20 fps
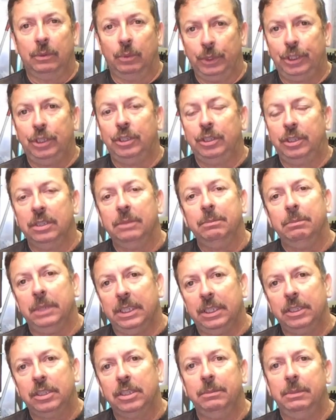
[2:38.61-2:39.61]
which you shouldn't be,
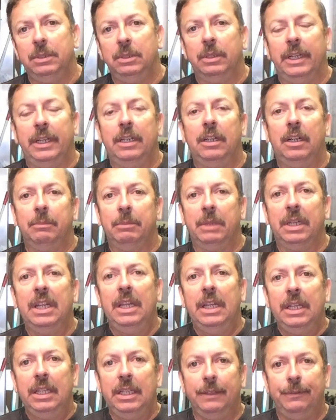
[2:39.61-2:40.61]
you should be right on, but
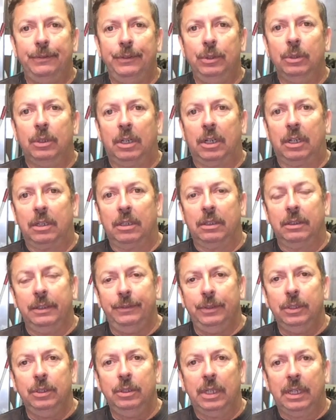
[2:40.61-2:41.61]
if you are,
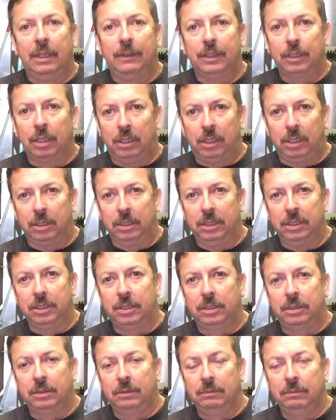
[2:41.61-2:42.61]
if you do have a
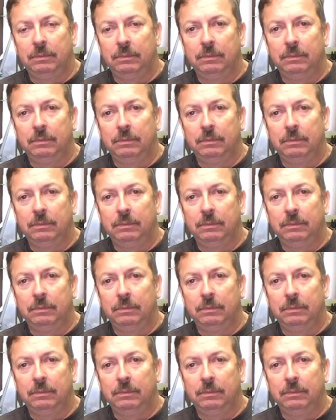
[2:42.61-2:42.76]
tolerance